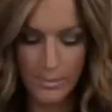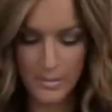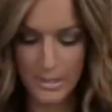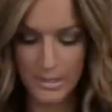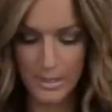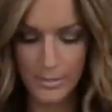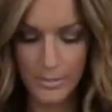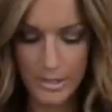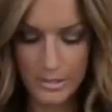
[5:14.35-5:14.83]
I
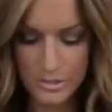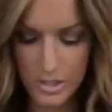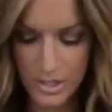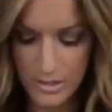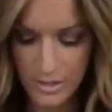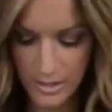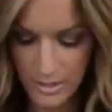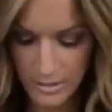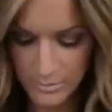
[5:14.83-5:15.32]
mean, I might
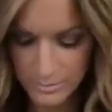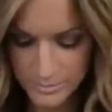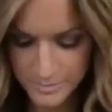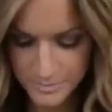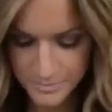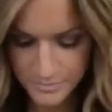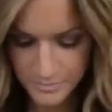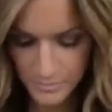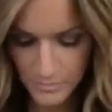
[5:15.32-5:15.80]
try that out.
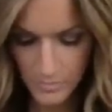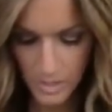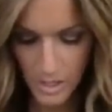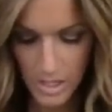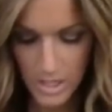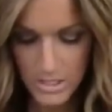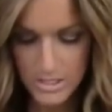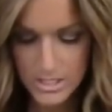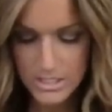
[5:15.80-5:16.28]

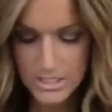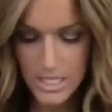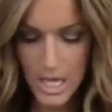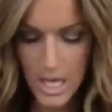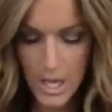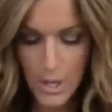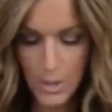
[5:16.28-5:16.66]
So